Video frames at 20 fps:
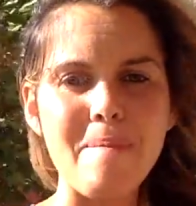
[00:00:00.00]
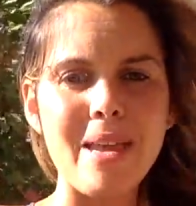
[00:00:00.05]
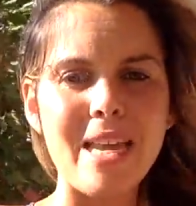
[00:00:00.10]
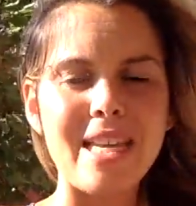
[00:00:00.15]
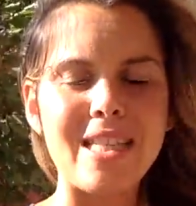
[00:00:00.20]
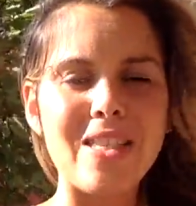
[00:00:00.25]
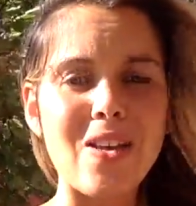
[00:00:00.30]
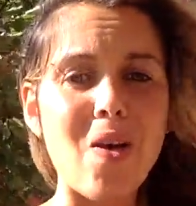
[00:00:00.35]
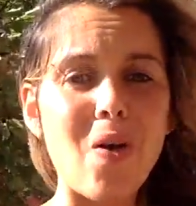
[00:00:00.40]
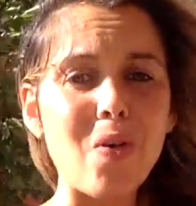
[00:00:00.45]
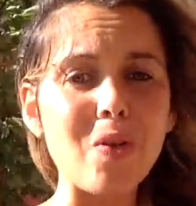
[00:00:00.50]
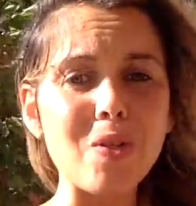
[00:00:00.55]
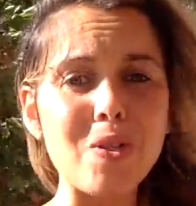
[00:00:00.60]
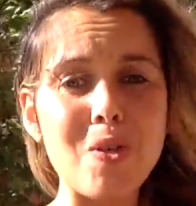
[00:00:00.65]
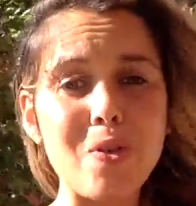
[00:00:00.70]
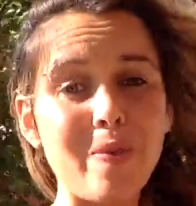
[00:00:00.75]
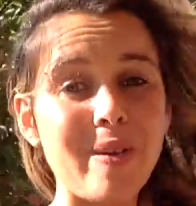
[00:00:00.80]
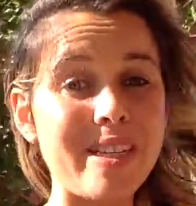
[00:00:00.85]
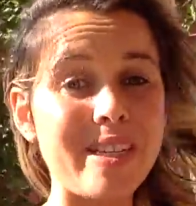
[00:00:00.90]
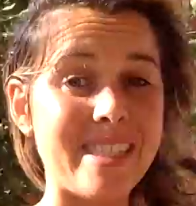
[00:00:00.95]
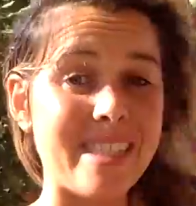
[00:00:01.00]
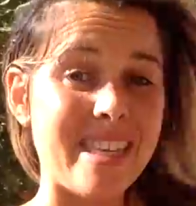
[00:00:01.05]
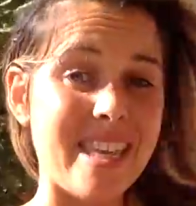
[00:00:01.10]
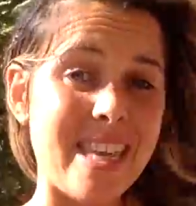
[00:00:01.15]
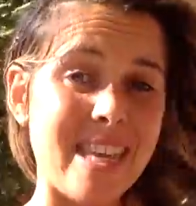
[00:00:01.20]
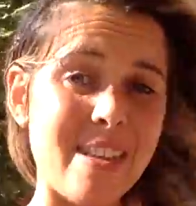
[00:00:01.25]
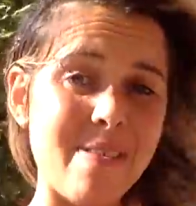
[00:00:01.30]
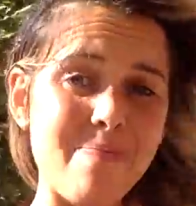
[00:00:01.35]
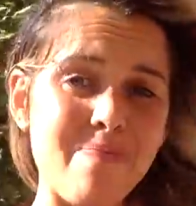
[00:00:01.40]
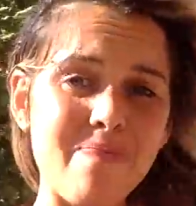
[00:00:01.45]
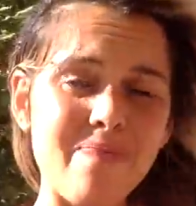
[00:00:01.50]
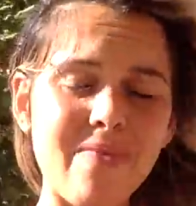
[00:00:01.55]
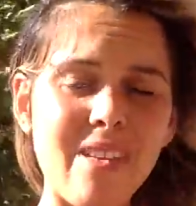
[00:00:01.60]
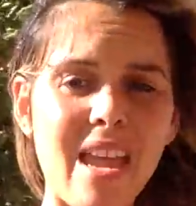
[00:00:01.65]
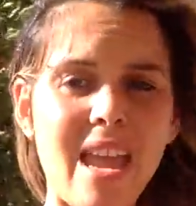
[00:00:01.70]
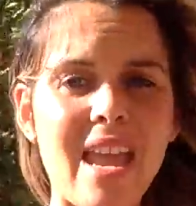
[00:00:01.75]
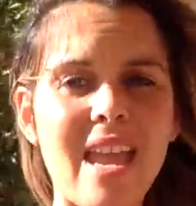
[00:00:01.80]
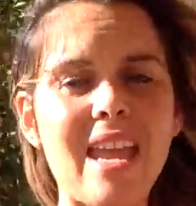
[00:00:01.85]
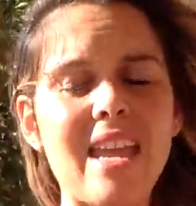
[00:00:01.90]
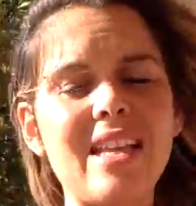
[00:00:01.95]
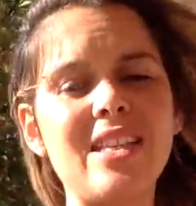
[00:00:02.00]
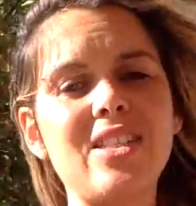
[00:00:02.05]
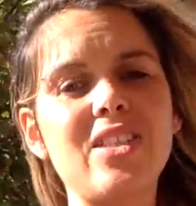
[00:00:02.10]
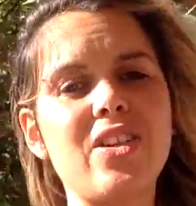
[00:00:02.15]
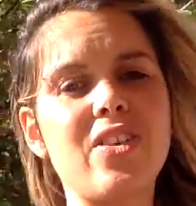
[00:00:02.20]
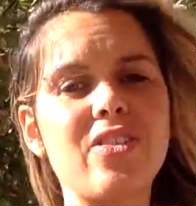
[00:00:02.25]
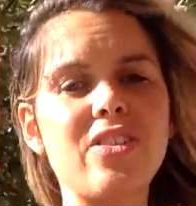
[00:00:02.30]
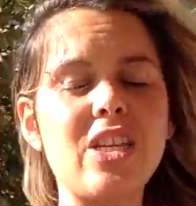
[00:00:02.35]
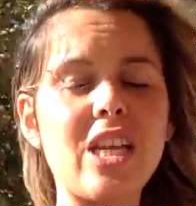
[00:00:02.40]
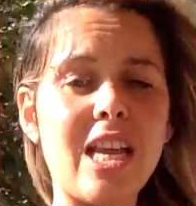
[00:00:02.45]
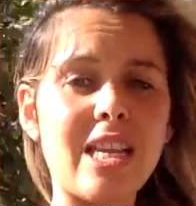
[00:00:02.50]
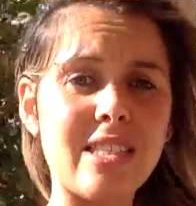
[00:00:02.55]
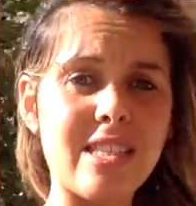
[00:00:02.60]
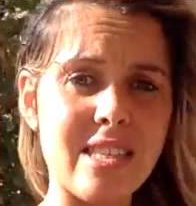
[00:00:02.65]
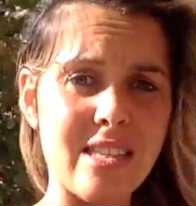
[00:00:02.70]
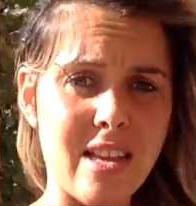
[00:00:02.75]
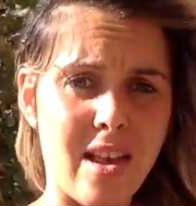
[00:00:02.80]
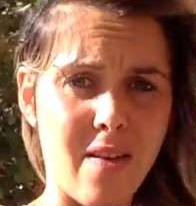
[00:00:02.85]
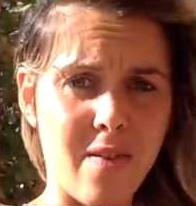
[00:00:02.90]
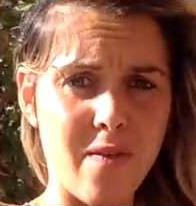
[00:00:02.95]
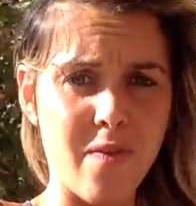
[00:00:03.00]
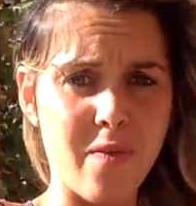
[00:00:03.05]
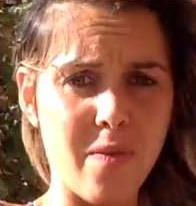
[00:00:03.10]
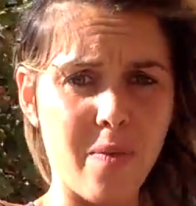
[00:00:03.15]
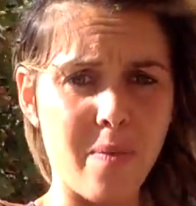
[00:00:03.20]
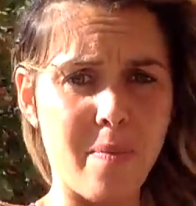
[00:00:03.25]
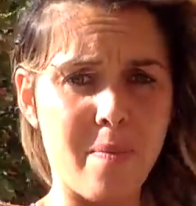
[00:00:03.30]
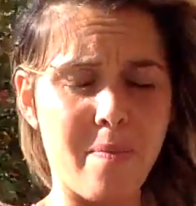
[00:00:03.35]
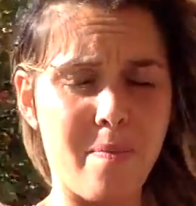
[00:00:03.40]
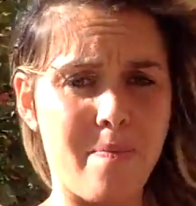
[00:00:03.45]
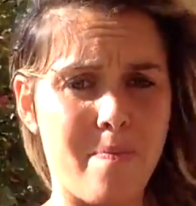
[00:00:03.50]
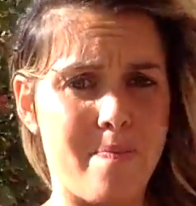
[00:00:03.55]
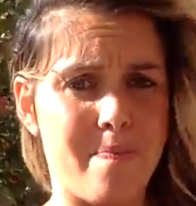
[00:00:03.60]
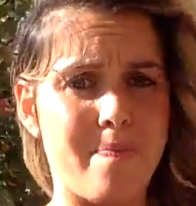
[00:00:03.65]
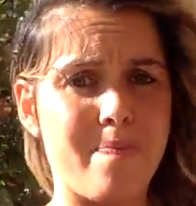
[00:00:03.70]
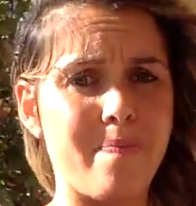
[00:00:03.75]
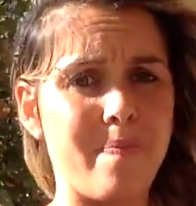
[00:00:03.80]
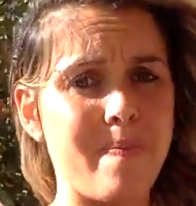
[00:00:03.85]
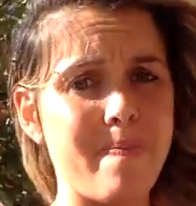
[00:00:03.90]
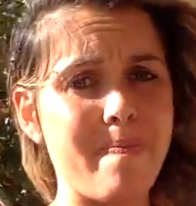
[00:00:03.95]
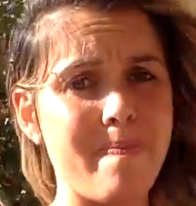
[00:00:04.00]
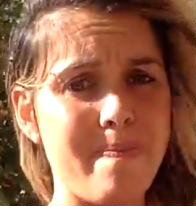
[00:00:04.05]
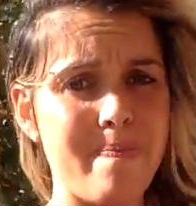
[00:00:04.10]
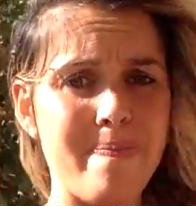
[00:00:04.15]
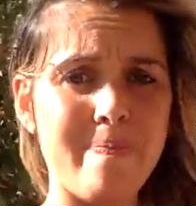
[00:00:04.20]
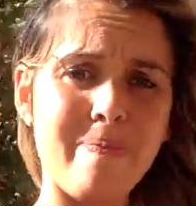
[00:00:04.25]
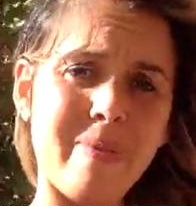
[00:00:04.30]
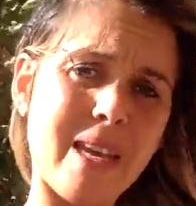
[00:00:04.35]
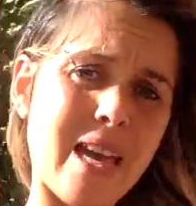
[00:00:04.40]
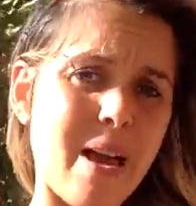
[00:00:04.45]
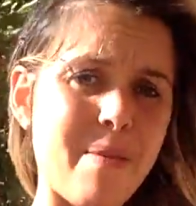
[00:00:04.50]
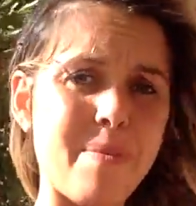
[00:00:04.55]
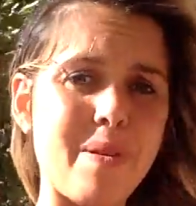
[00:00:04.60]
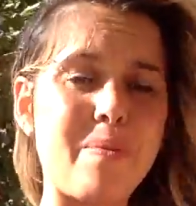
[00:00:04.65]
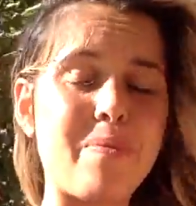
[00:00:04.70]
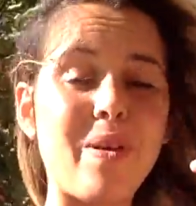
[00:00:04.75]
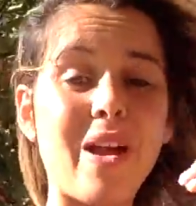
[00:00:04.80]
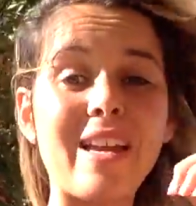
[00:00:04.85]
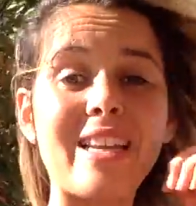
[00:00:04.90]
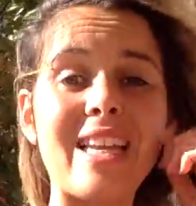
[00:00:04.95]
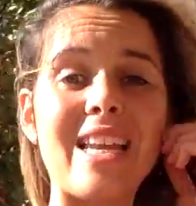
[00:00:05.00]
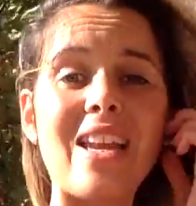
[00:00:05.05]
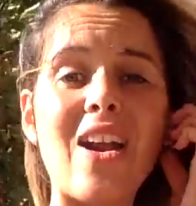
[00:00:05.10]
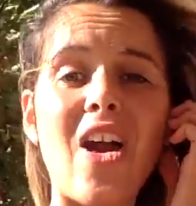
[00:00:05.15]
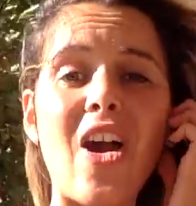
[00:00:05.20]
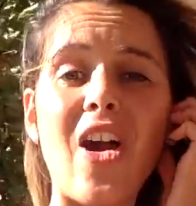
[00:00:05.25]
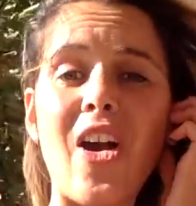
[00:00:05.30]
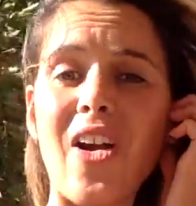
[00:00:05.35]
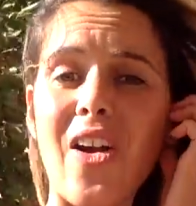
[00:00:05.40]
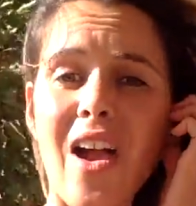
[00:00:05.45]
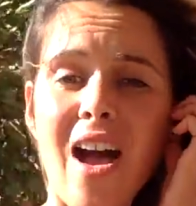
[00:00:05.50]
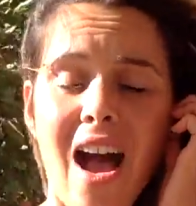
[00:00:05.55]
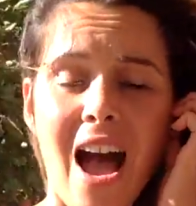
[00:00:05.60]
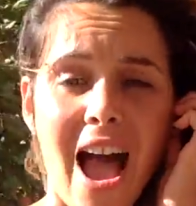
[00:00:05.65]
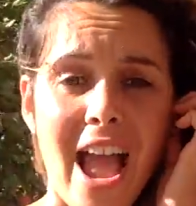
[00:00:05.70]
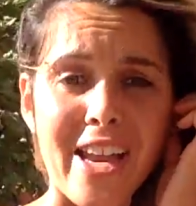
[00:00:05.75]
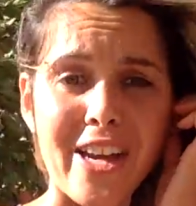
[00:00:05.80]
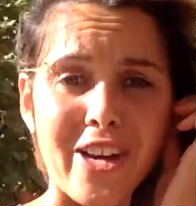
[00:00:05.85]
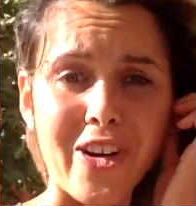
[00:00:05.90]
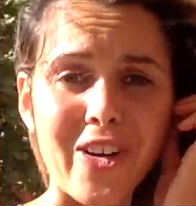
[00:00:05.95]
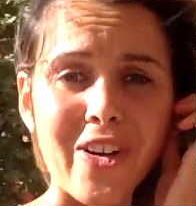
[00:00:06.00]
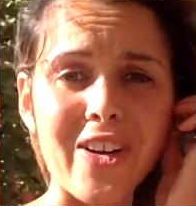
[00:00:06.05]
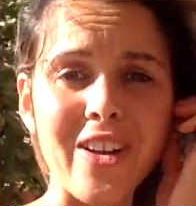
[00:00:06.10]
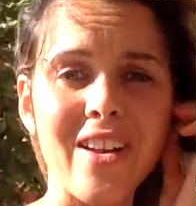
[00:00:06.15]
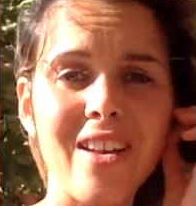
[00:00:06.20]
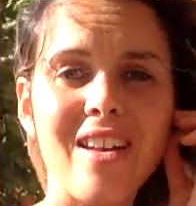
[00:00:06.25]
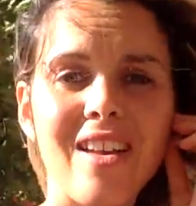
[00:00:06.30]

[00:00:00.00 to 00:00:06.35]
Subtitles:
It's also risky, and your chances of becoming pregnant are higher